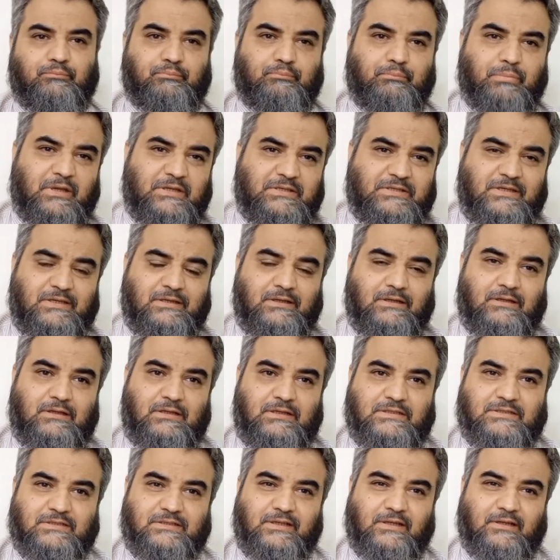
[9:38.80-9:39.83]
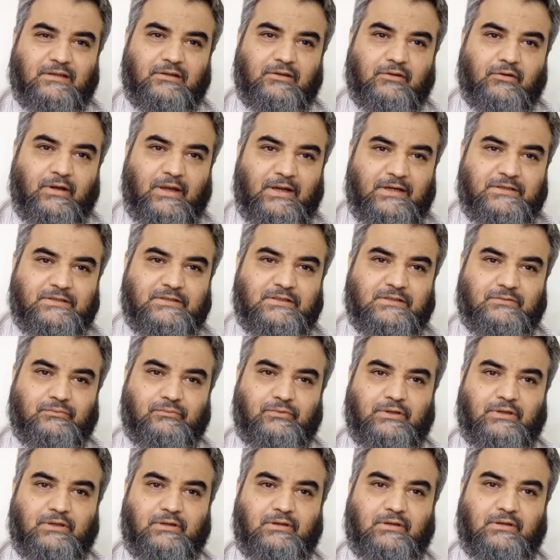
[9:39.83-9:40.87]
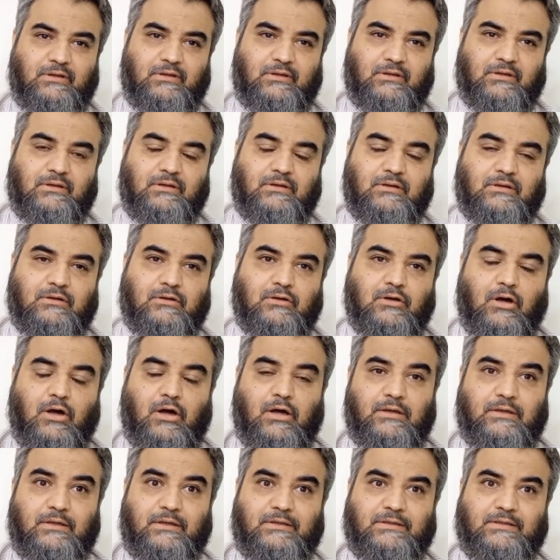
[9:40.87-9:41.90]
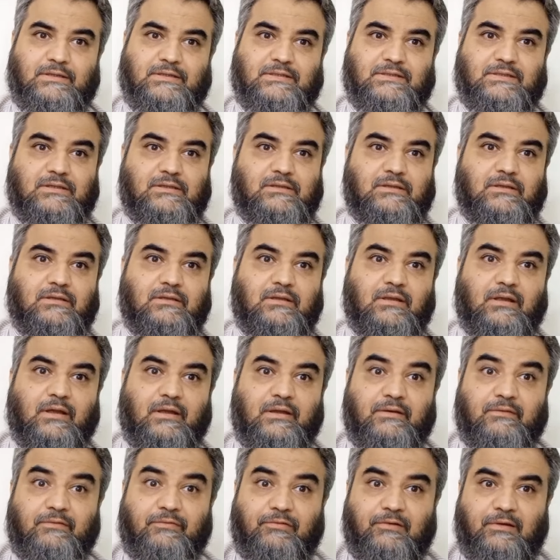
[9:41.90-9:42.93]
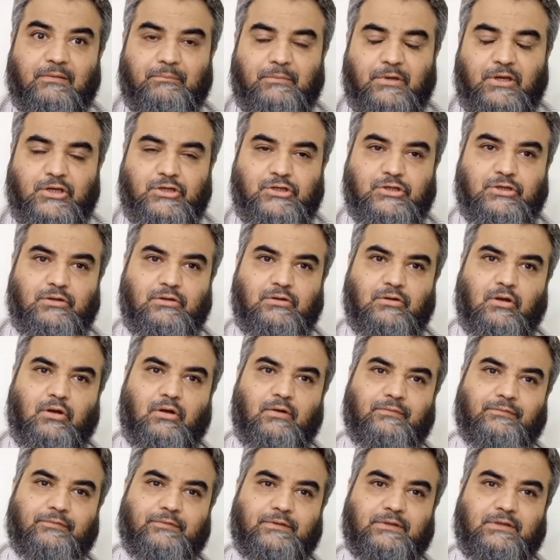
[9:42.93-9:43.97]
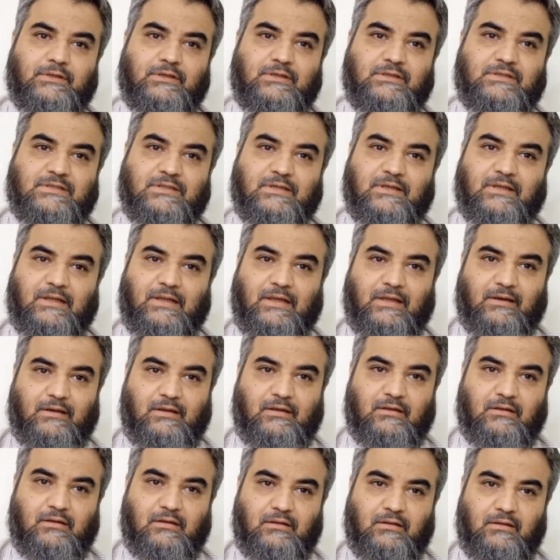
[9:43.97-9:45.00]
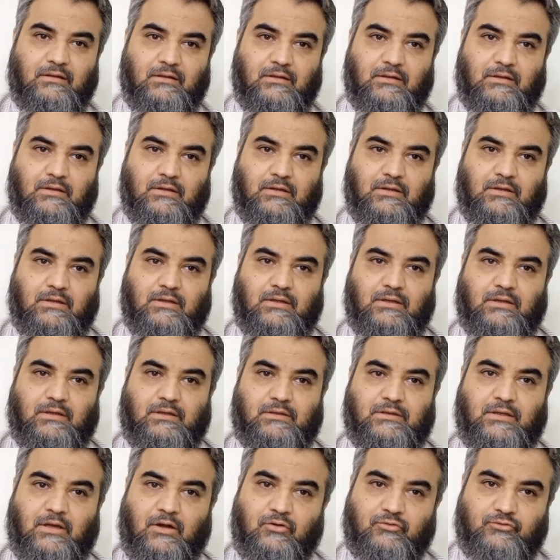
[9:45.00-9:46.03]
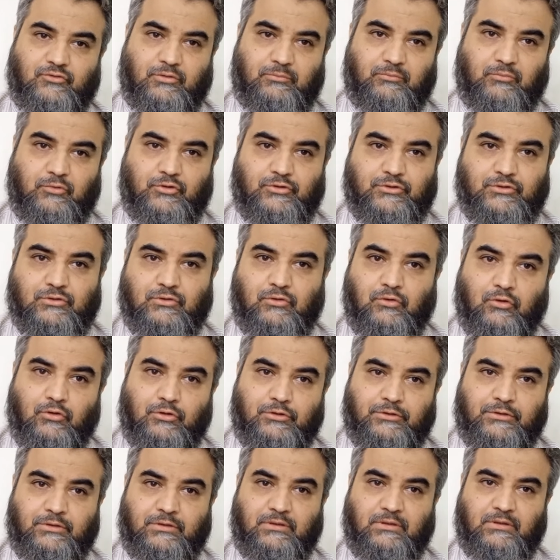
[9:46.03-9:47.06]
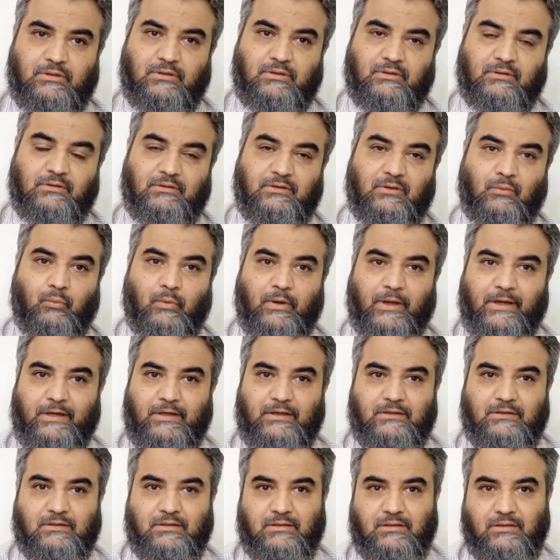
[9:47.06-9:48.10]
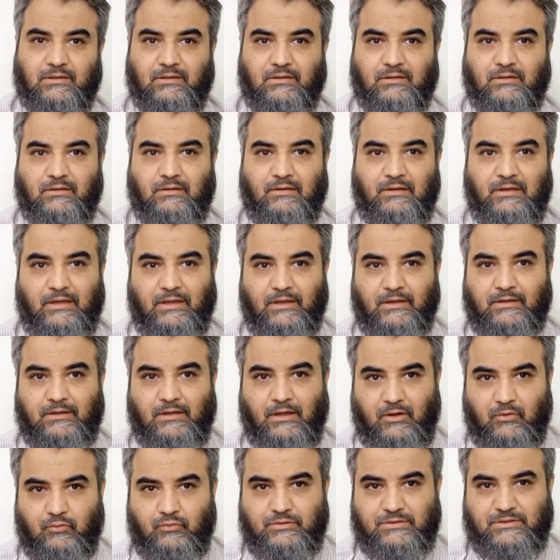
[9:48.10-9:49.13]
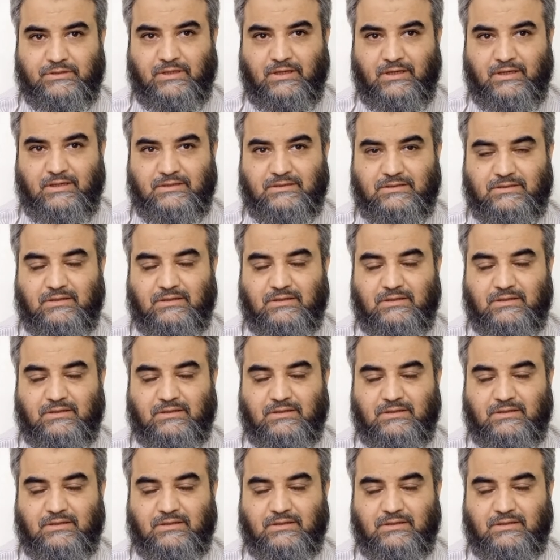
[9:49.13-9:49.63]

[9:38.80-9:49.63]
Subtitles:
Basically, scleritis, we call it, is an inflammation of the sclera, the outermost coat, the white layer outside.